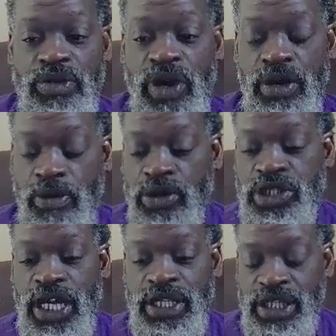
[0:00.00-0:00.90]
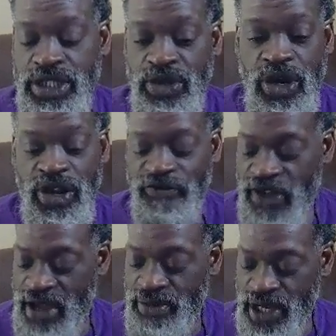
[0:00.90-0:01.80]
great Umoja out there to all the
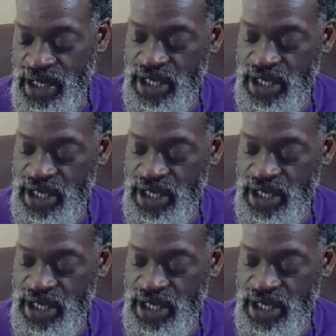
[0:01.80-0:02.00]
family.